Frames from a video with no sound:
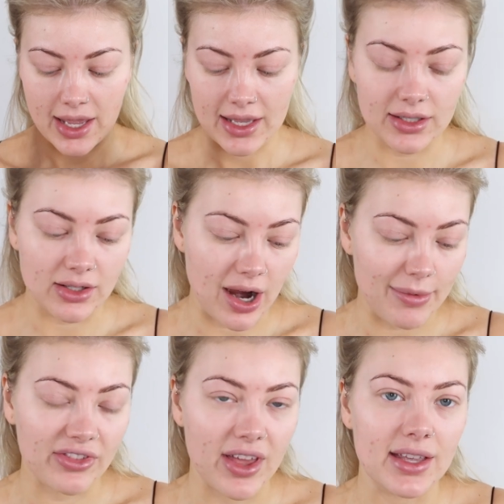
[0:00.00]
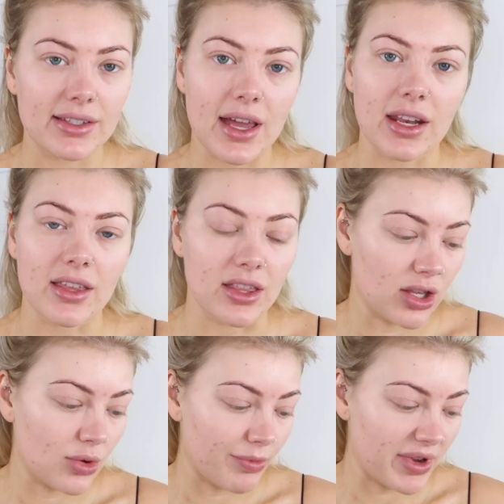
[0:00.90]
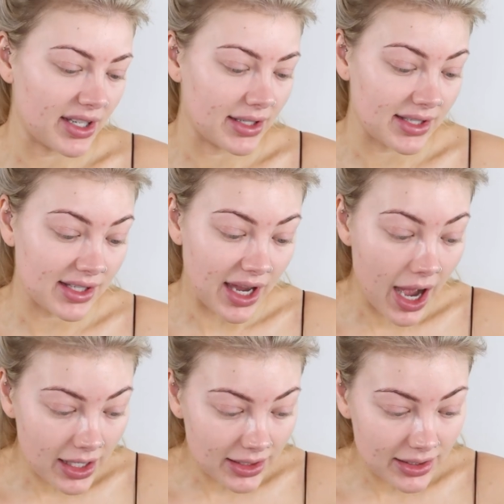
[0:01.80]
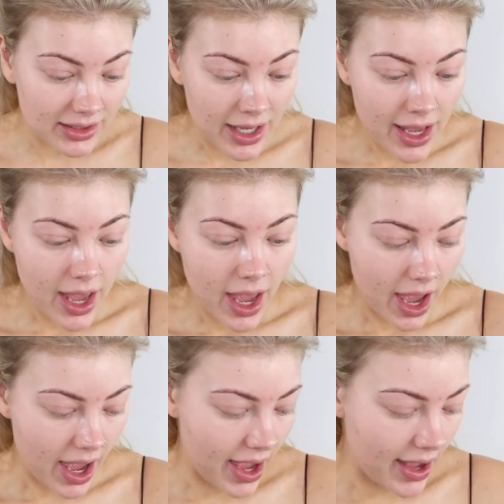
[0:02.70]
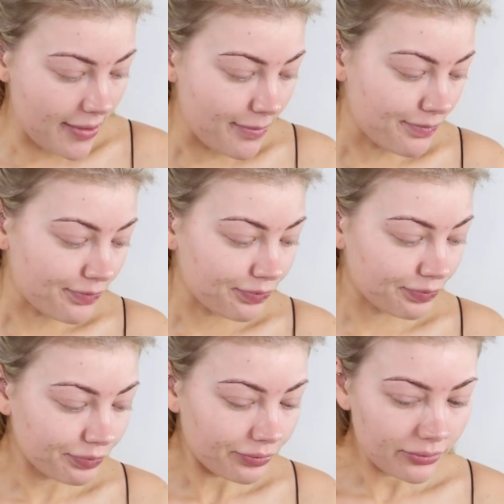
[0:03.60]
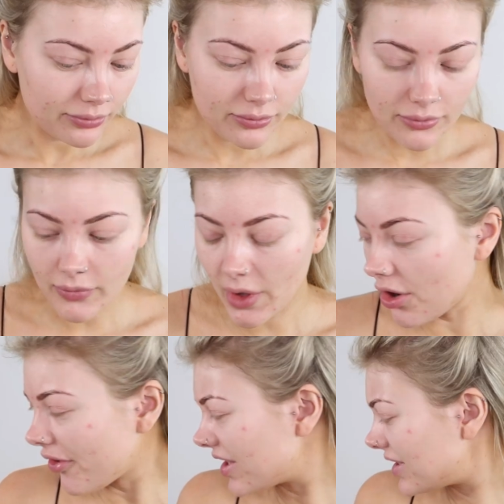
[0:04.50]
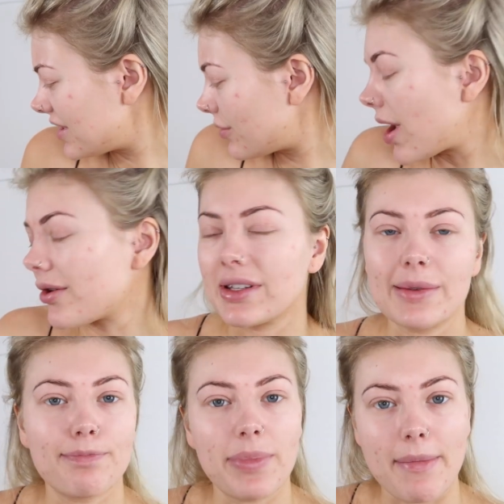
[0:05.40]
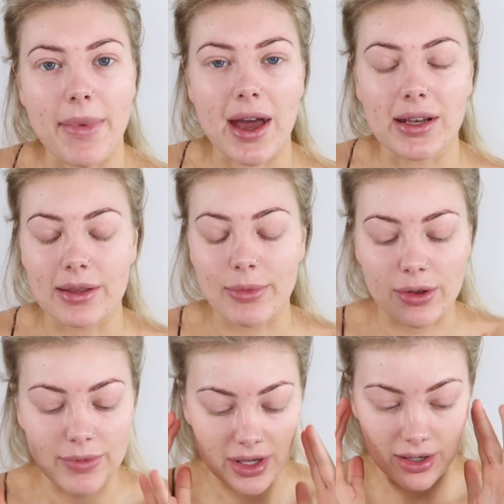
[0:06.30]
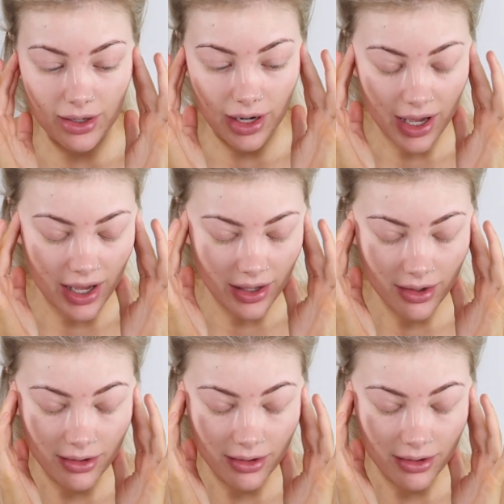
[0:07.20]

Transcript: Instagram if there is anything that you want me to discuss. Obviously the world is a bit mad at the moment, like,